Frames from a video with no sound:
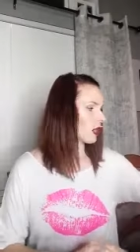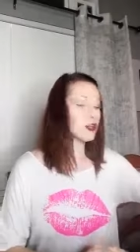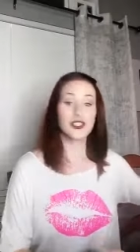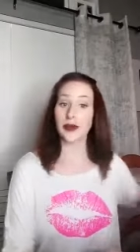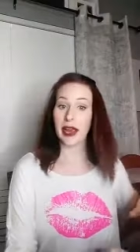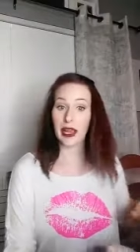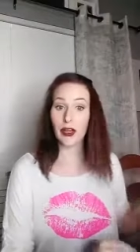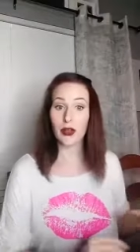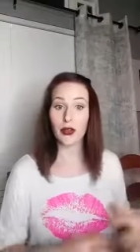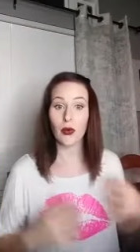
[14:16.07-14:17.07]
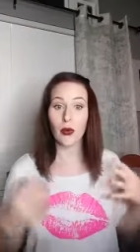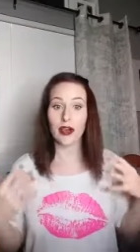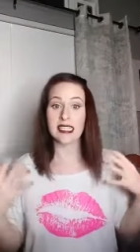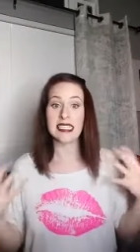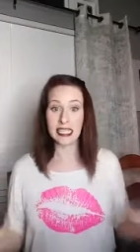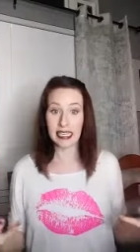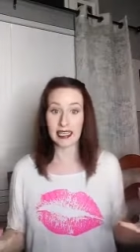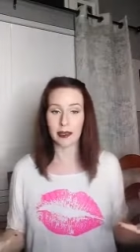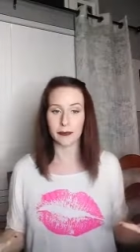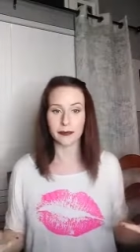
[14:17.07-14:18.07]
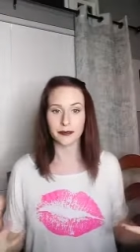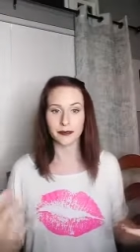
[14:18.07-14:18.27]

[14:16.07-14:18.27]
train your team,